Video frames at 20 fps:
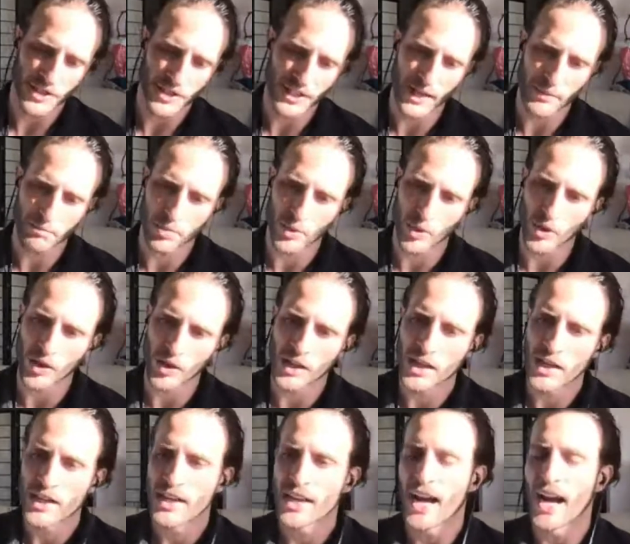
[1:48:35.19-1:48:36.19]

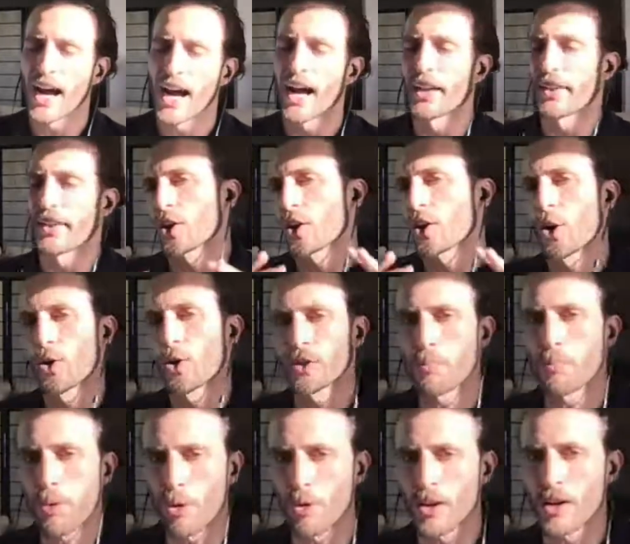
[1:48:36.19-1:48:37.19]
example, the
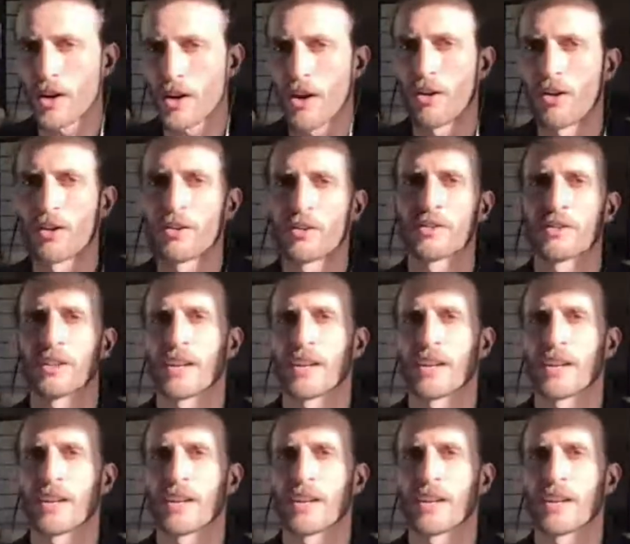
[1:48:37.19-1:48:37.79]
Code Napoleon